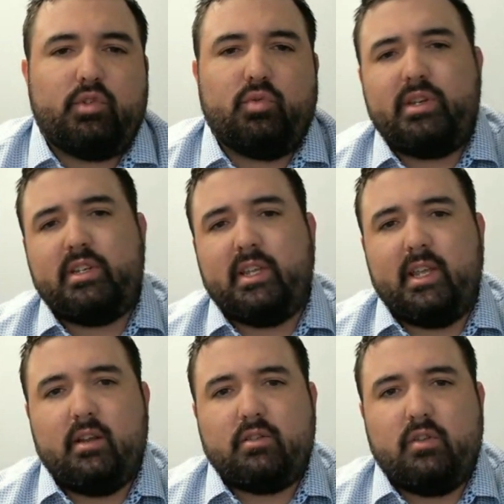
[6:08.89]
Switching
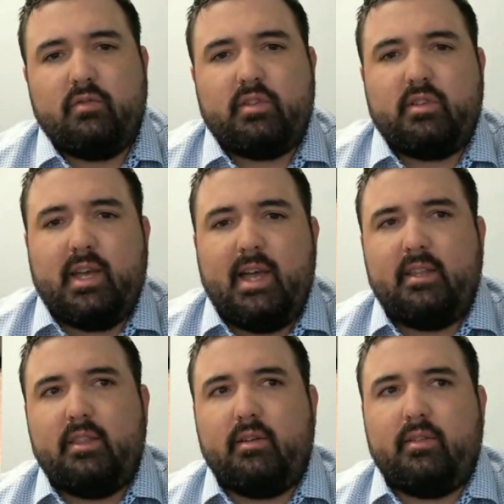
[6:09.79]
gears over to
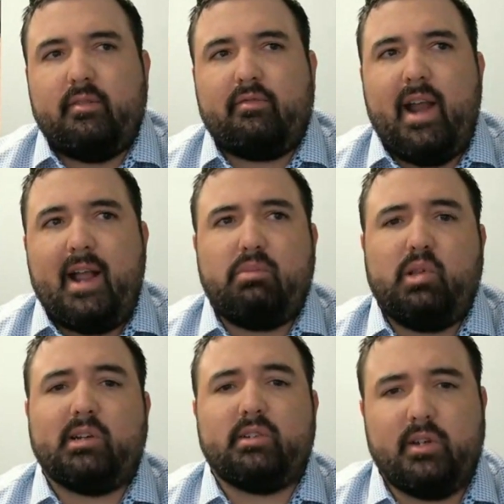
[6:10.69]
kind of the frac
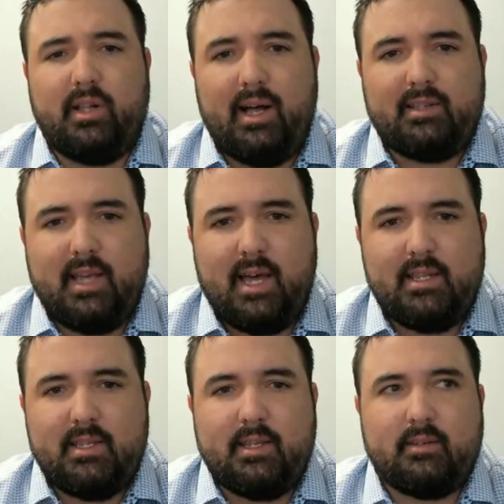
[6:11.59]
plug drill out
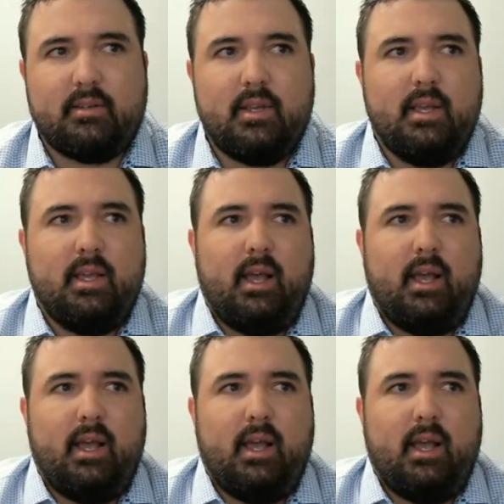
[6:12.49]
side of things,